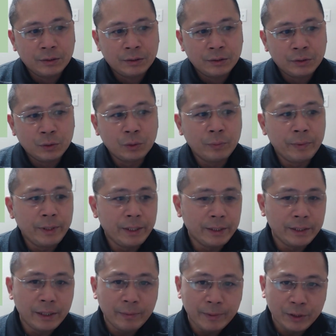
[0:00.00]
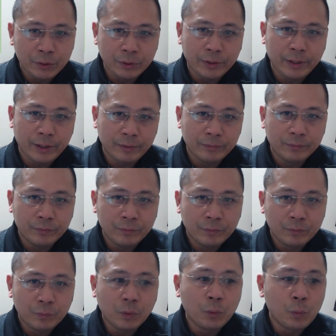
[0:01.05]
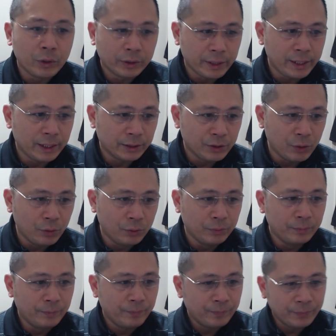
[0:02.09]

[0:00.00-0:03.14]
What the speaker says: to be given to them for working at home.